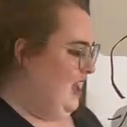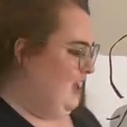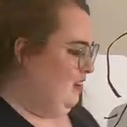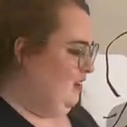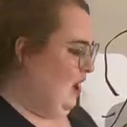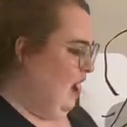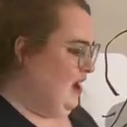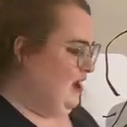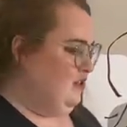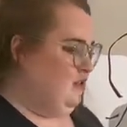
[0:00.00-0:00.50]

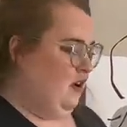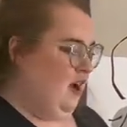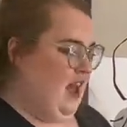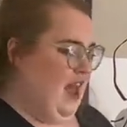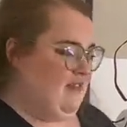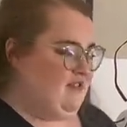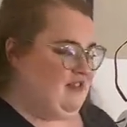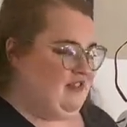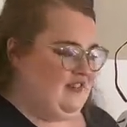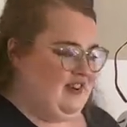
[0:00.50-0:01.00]
Like, not
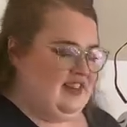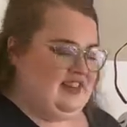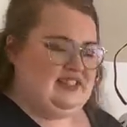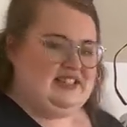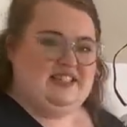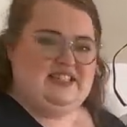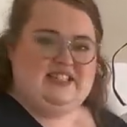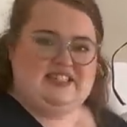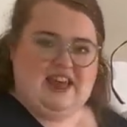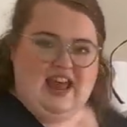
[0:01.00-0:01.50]
everything's
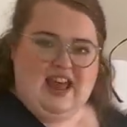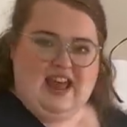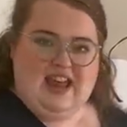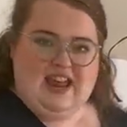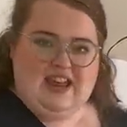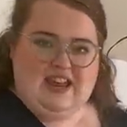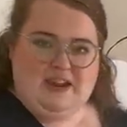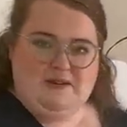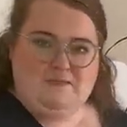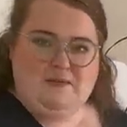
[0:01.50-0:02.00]
the
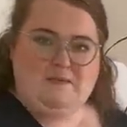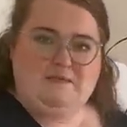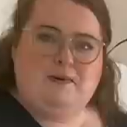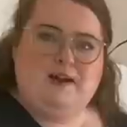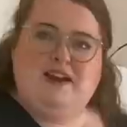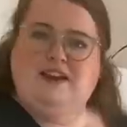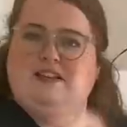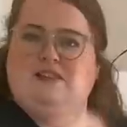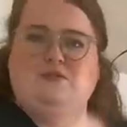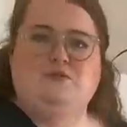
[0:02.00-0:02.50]
same,
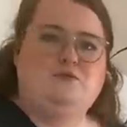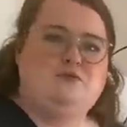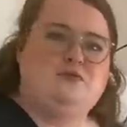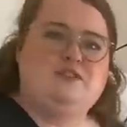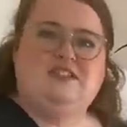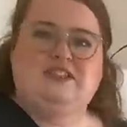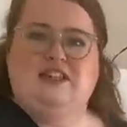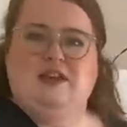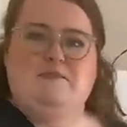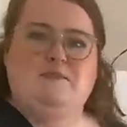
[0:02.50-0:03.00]
but it's all the
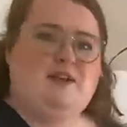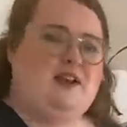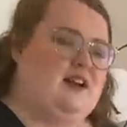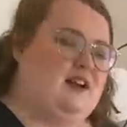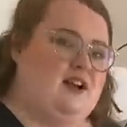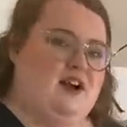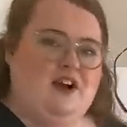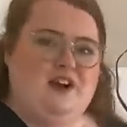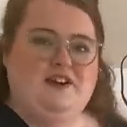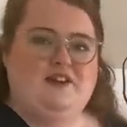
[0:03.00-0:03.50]
similar
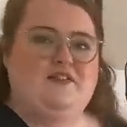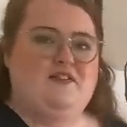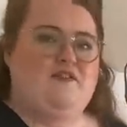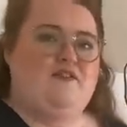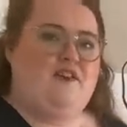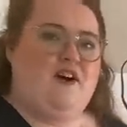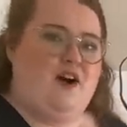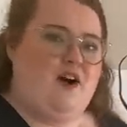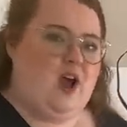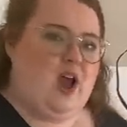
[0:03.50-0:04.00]
kind of
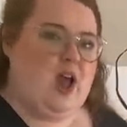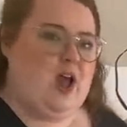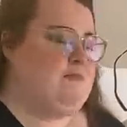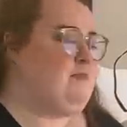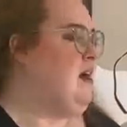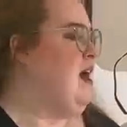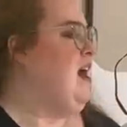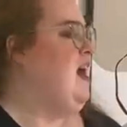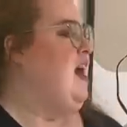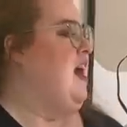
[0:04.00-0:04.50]

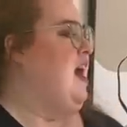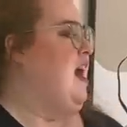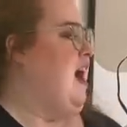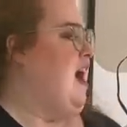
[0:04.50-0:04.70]
vibe.